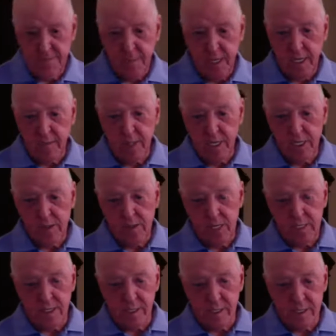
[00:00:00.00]
My email
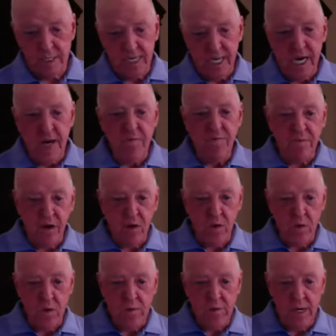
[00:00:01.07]
address is
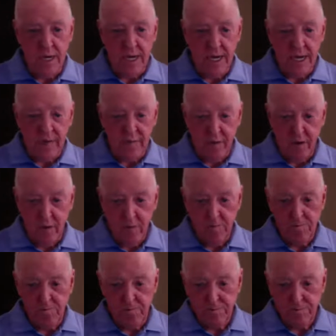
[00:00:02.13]
info, I-N-F-O,